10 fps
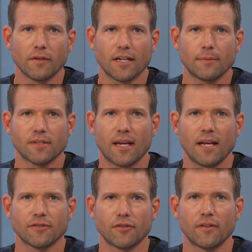of the types of
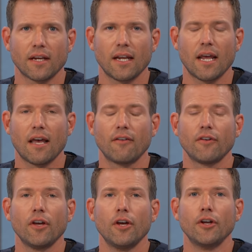cancer that can
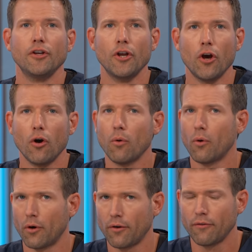have no
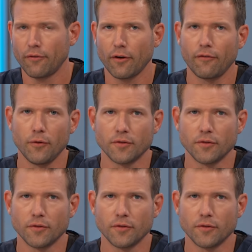or very few